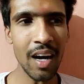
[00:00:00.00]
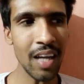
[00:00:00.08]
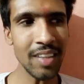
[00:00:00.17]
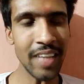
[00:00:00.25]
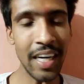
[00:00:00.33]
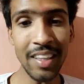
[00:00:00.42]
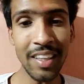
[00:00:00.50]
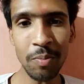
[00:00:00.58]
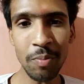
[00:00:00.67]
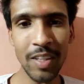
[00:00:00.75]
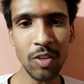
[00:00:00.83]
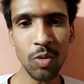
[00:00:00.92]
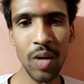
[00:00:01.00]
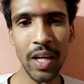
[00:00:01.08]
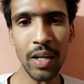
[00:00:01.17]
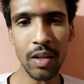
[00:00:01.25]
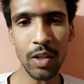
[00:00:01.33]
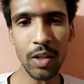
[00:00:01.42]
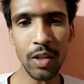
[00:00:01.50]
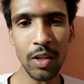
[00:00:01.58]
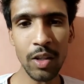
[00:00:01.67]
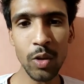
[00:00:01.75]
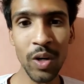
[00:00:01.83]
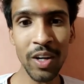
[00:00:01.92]
sent this message to like
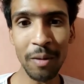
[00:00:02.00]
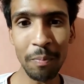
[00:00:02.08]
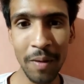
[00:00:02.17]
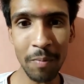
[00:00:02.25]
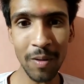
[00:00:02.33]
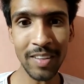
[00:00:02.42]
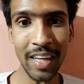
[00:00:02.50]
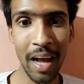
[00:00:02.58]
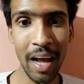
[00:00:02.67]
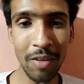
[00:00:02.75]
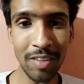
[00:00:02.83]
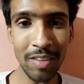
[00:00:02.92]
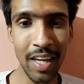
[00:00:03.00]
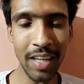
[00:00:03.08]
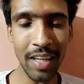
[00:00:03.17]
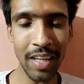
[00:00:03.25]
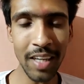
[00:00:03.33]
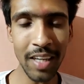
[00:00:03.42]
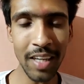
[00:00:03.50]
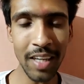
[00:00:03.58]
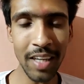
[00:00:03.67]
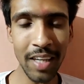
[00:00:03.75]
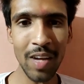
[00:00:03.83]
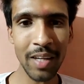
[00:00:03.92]
200 people, and I was like pissed
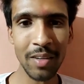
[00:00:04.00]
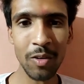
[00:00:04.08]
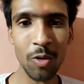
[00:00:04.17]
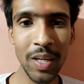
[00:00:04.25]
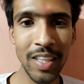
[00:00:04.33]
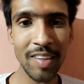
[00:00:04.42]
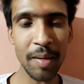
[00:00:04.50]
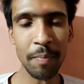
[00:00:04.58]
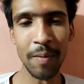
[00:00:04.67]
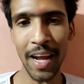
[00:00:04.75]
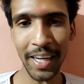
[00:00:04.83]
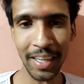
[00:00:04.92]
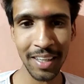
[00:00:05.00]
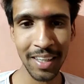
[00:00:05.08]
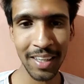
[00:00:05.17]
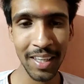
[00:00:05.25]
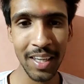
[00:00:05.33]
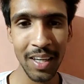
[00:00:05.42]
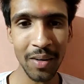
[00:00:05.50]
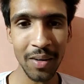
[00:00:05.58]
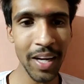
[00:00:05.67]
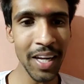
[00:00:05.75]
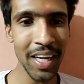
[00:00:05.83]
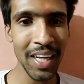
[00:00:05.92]
off, like nobody's replying.
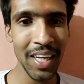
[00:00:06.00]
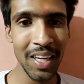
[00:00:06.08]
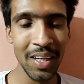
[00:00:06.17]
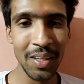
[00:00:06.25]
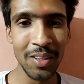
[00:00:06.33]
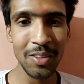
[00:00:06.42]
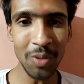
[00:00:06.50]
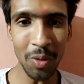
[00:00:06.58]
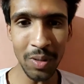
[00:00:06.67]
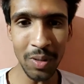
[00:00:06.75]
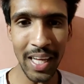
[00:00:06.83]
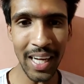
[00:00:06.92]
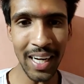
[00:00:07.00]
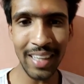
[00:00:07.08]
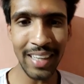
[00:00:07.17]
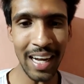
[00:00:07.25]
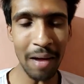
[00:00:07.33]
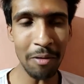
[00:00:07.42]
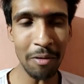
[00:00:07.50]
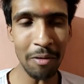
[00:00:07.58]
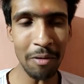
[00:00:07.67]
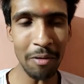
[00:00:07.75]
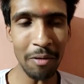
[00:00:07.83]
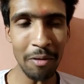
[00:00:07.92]
Okay, so then then I was
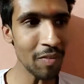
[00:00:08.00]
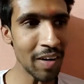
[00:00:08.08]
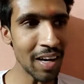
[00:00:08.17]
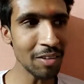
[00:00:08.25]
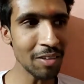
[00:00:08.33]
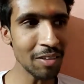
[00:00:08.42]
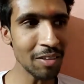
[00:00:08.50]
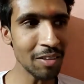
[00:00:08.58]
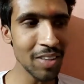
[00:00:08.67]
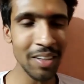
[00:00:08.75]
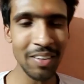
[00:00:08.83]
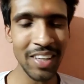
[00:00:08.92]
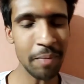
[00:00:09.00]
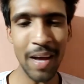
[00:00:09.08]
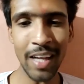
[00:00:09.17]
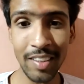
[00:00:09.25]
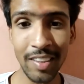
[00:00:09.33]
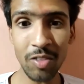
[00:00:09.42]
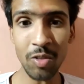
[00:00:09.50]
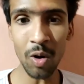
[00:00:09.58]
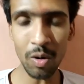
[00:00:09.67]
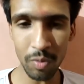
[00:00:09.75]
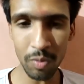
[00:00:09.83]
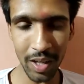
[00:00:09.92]
pissed off and I was saying, yeah man, this is not
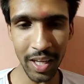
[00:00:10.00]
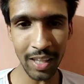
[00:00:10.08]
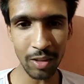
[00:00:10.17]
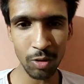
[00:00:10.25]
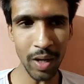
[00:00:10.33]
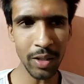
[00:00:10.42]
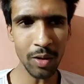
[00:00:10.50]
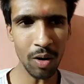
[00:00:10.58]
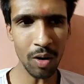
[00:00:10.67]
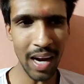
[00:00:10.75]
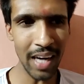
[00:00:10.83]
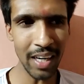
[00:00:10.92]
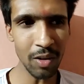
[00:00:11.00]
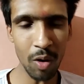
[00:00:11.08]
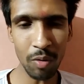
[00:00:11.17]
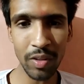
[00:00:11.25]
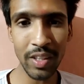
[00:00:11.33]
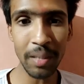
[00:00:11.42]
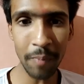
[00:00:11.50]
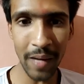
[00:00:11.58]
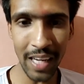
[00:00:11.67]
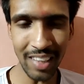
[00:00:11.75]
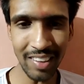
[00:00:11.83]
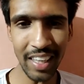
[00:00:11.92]
working. So had a talk with
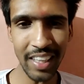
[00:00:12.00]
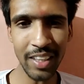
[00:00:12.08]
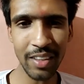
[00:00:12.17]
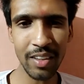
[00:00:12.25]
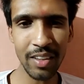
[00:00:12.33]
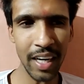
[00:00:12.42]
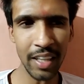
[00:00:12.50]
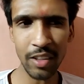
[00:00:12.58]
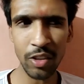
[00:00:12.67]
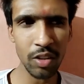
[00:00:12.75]
Dipesh, and